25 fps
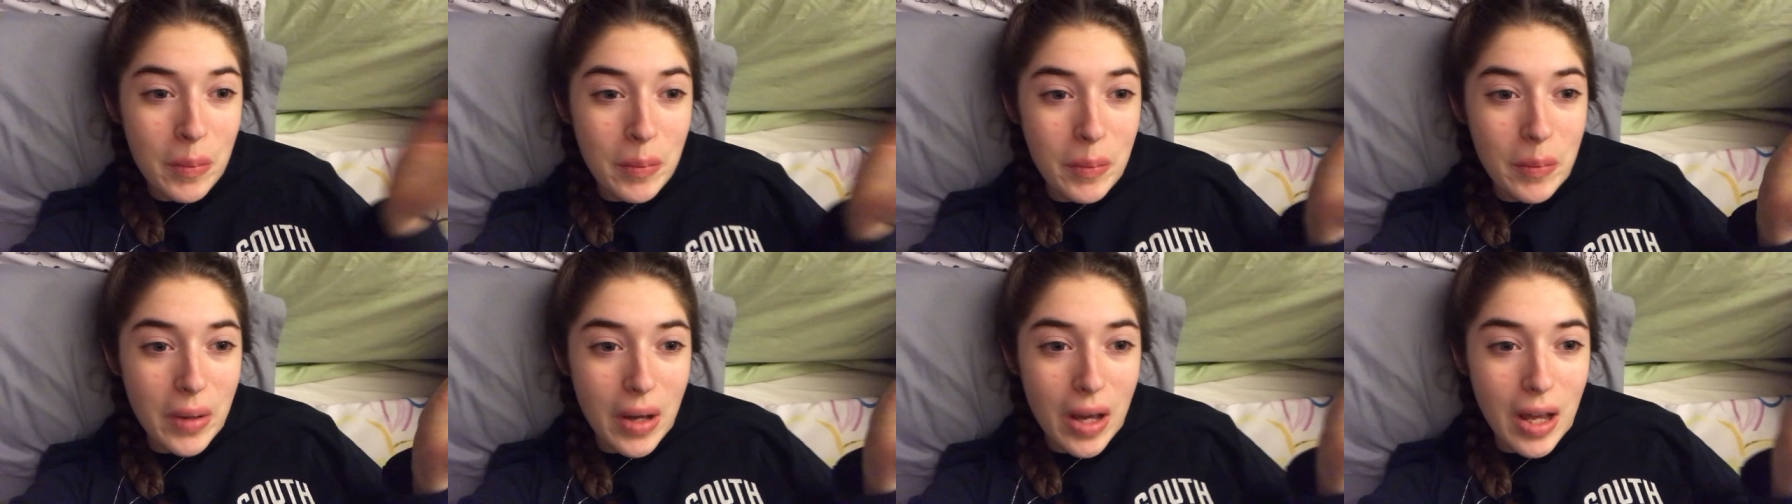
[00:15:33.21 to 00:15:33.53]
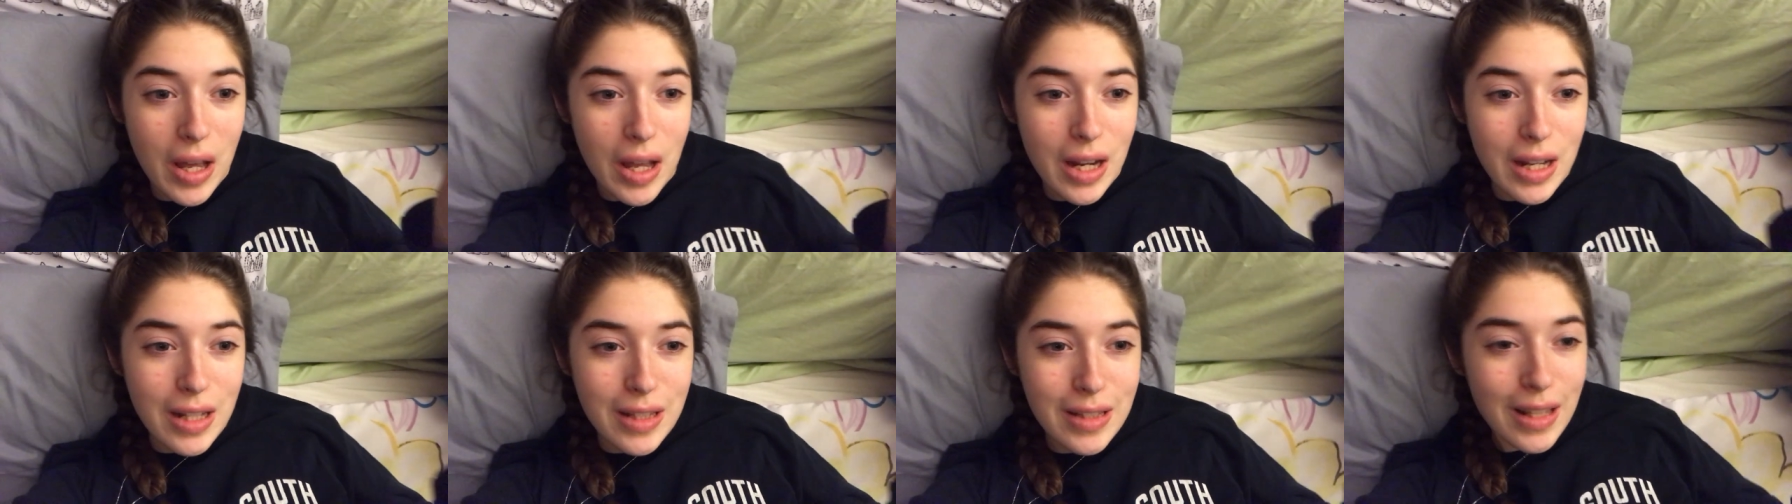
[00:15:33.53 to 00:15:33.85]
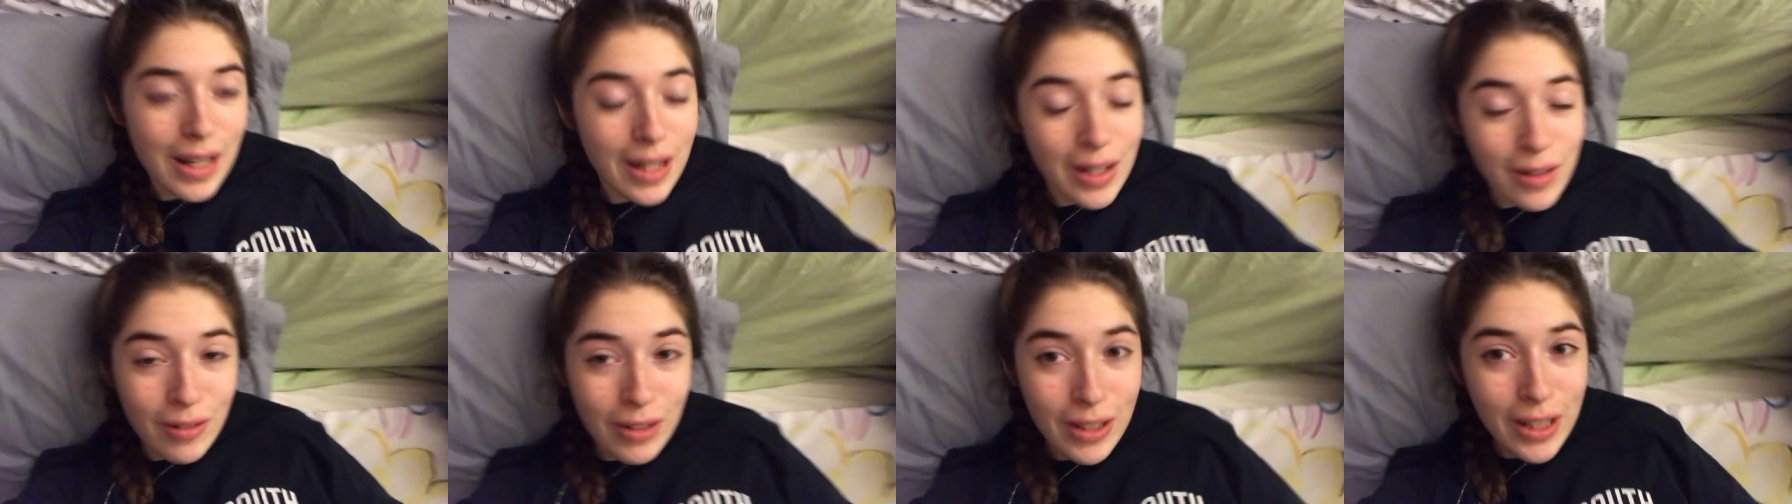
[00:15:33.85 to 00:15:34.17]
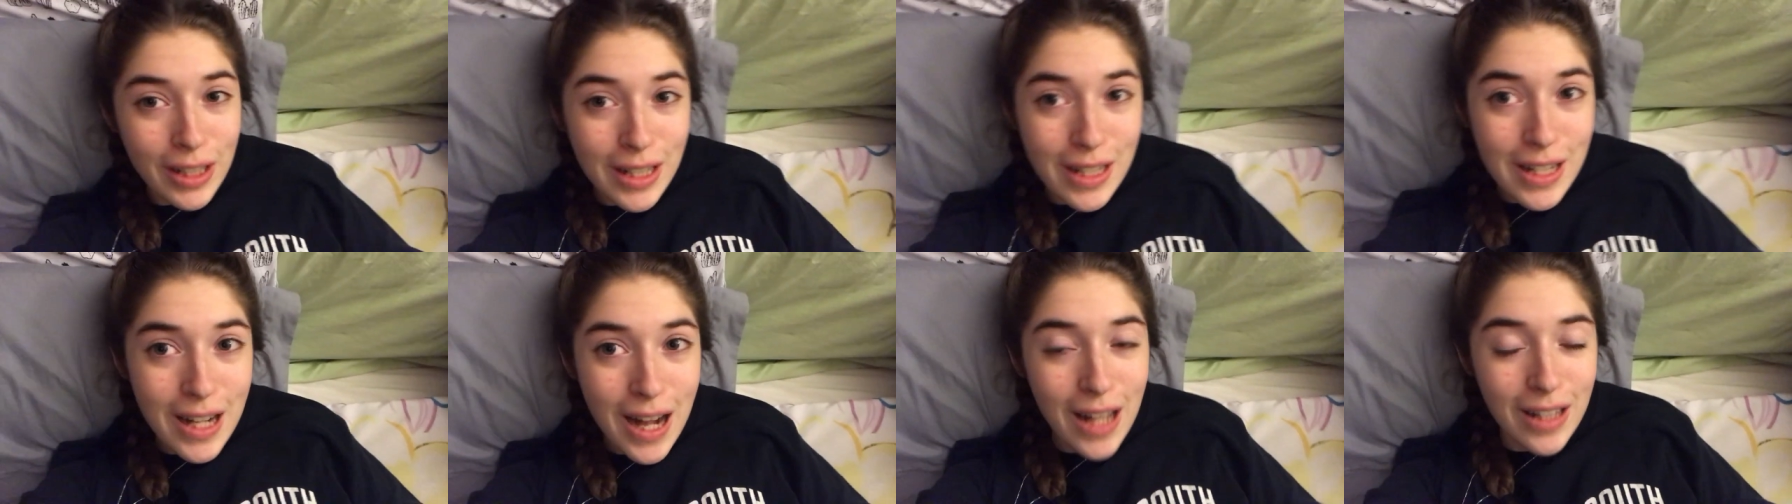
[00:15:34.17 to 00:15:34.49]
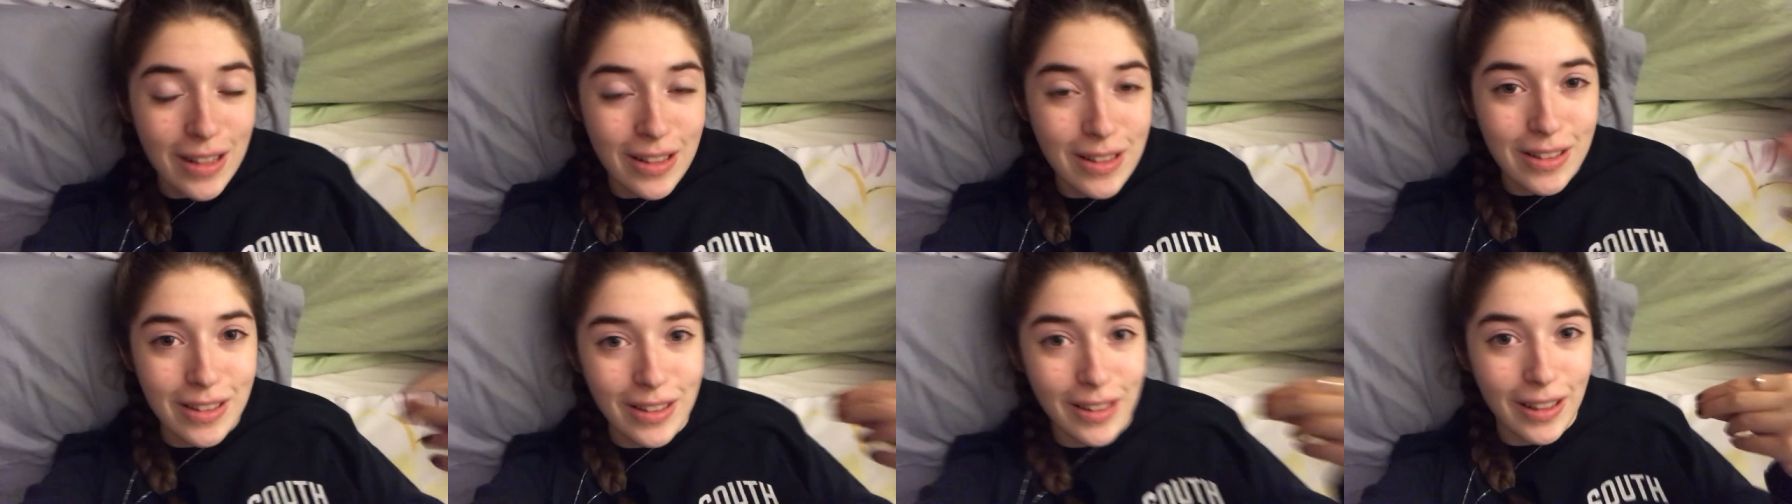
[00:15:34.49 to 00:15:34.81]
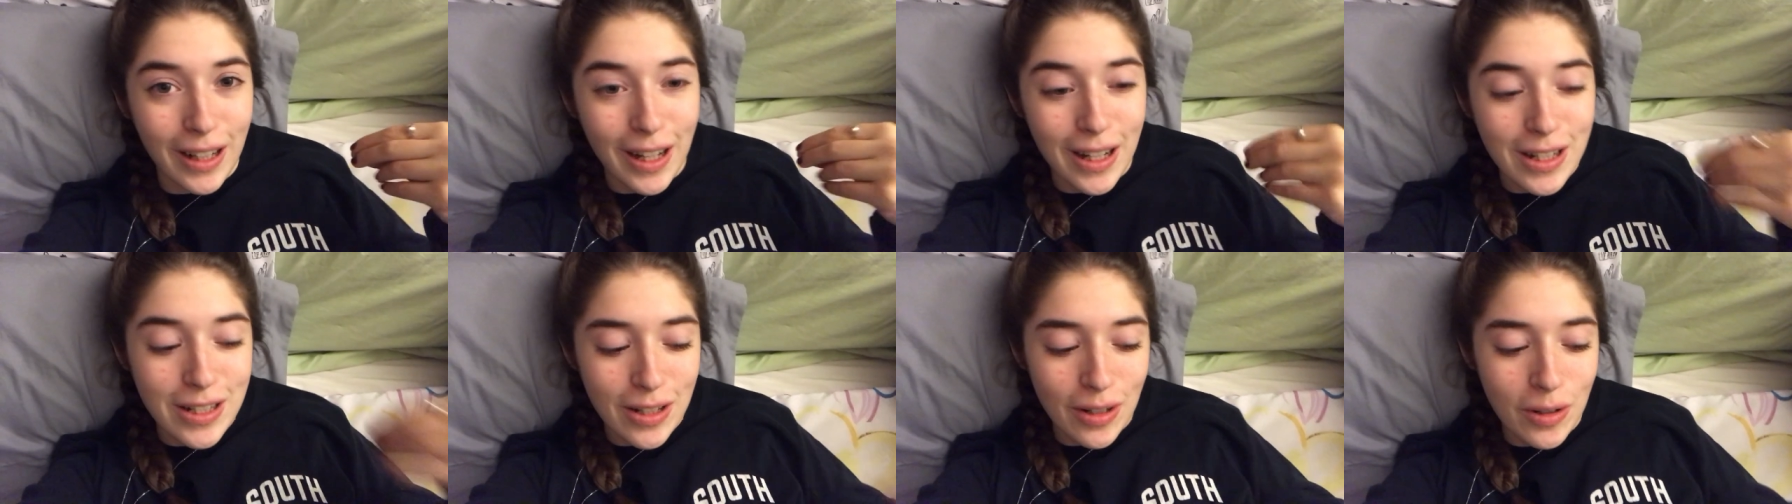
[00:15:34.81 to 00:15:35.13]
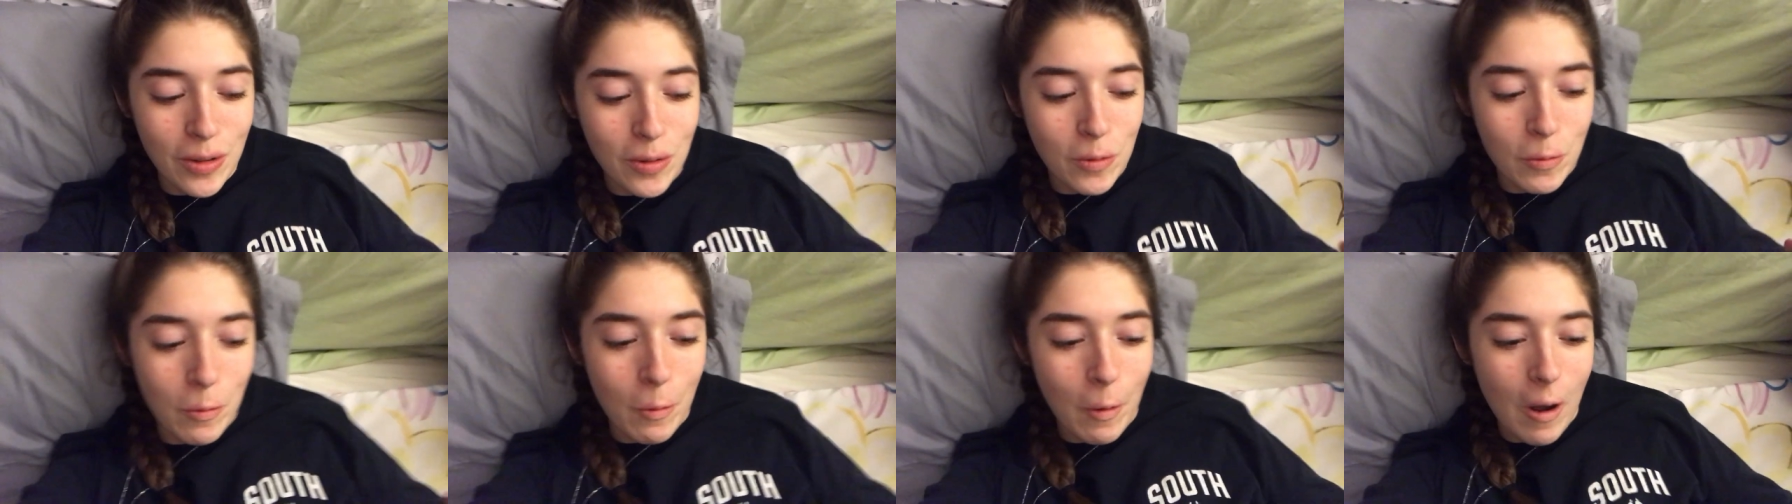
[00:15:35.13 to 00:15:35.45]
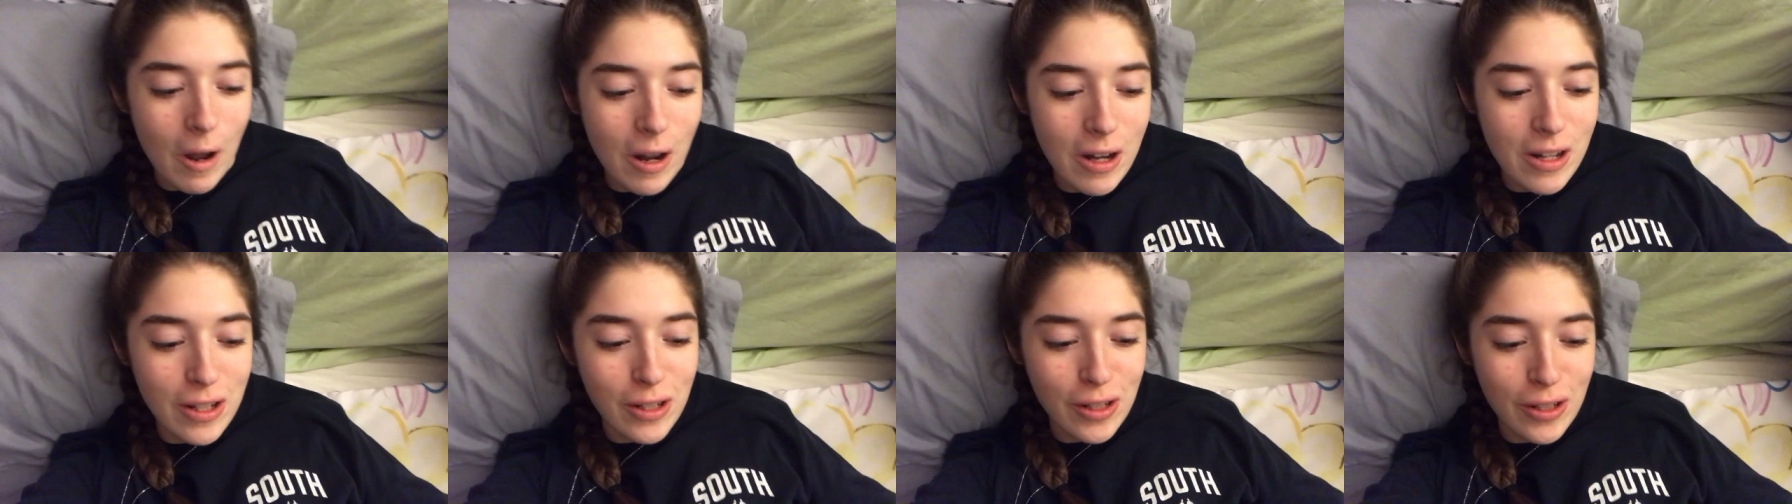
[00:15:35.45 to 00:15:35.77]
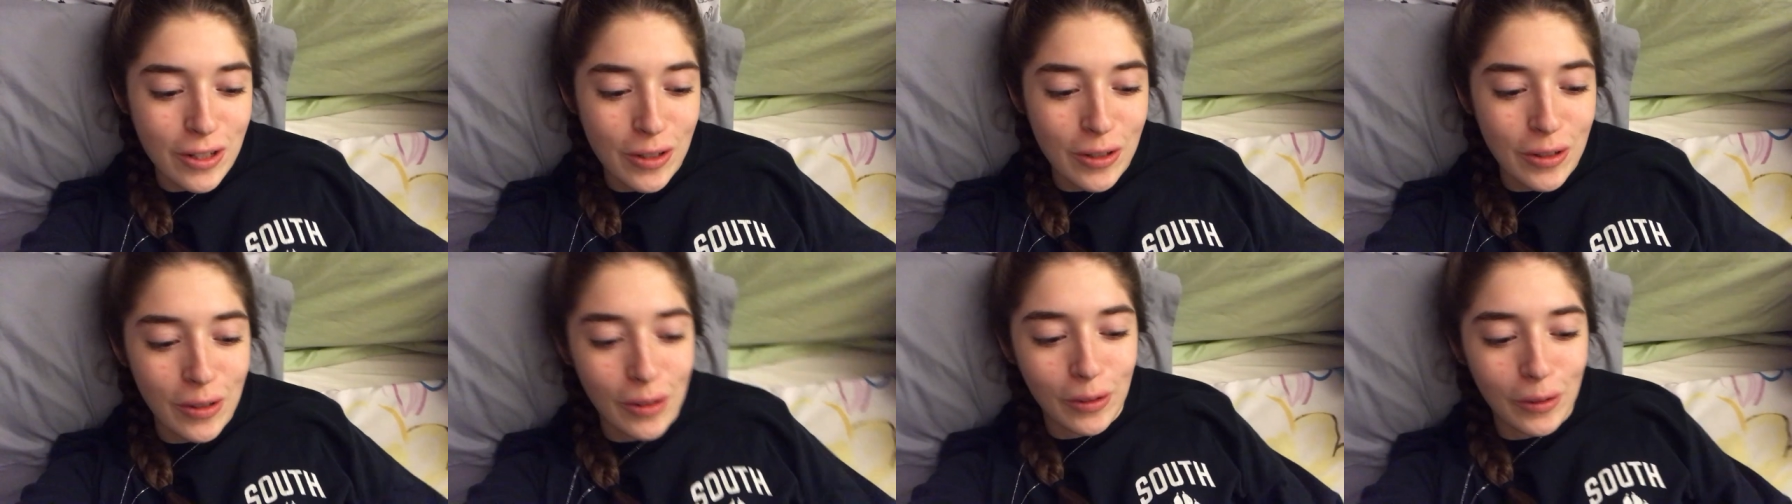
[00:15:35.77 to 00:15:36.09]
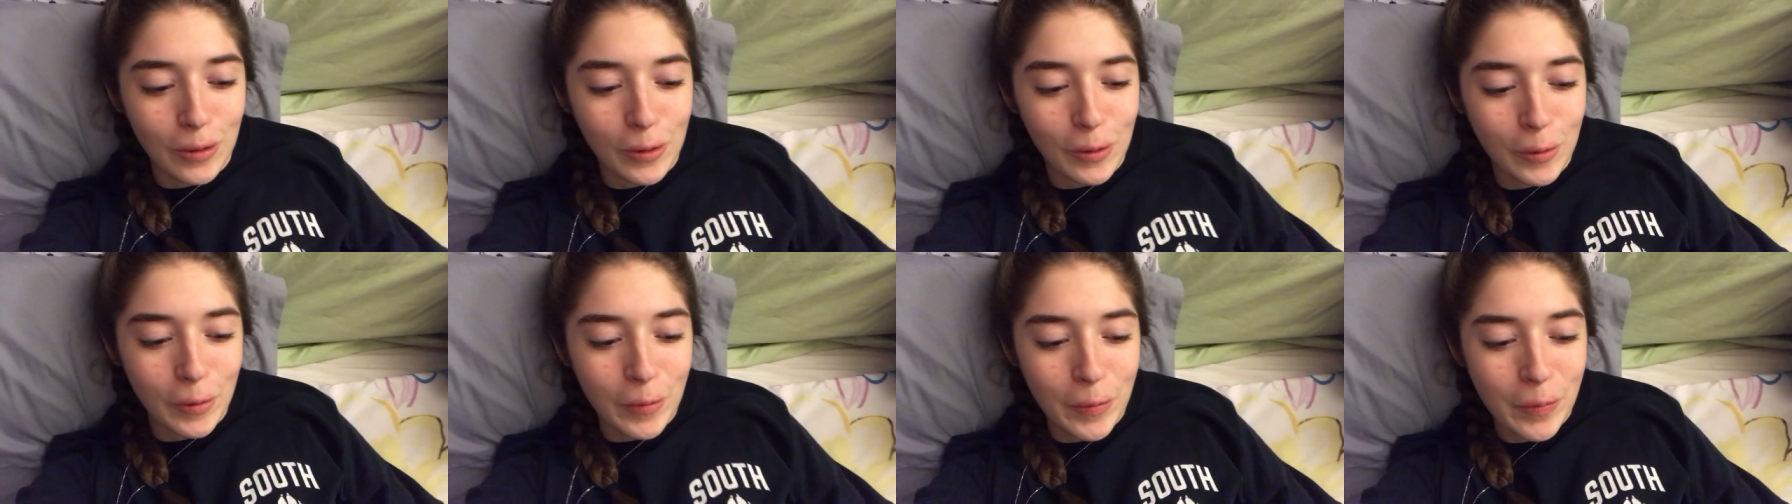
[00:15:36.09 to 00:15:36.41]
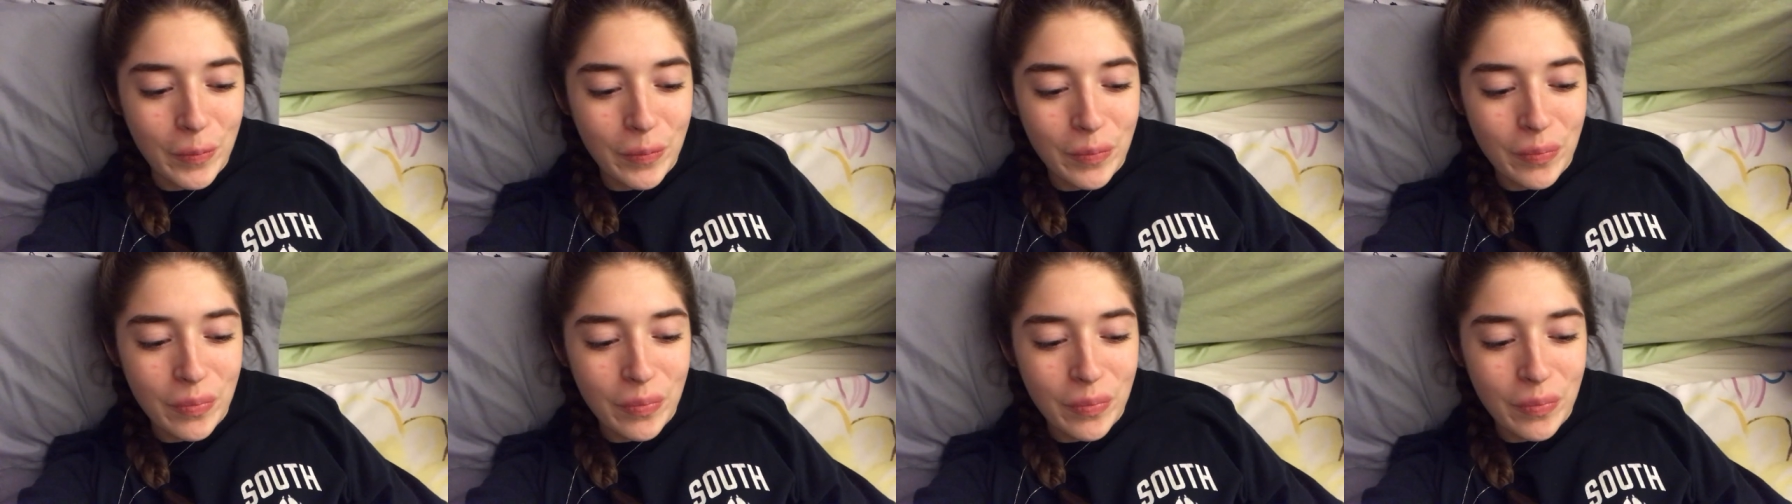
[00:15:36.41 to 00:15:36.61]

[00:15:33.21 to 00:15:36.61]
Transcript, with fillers: But it's getting really intense. So like I don't want to,